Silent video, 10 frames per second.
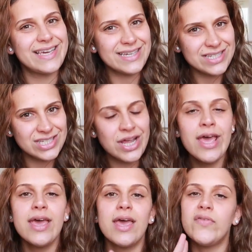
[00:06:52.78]
ish
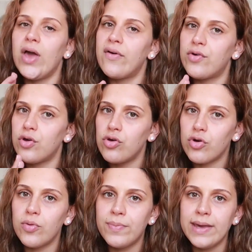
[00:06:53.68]
if you have a
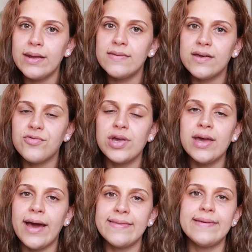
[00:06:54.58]
european
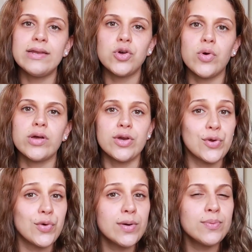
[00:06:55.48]
degree ideally work in
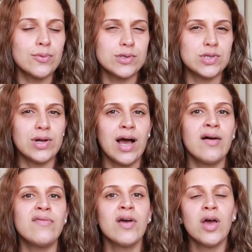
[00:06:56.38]
europe because you'll
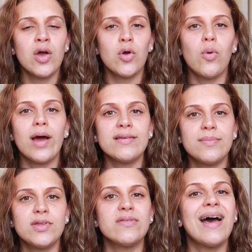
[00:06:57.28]
have quite
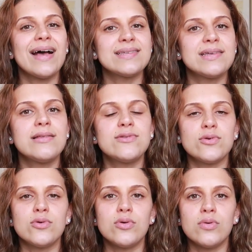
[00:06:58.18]
a bit of hassle
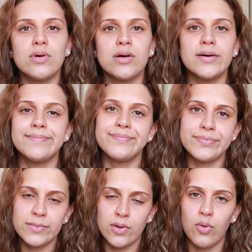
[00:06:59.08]
to
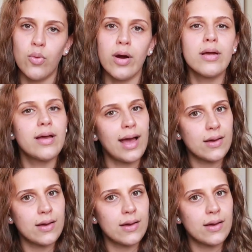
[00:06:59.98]
um, work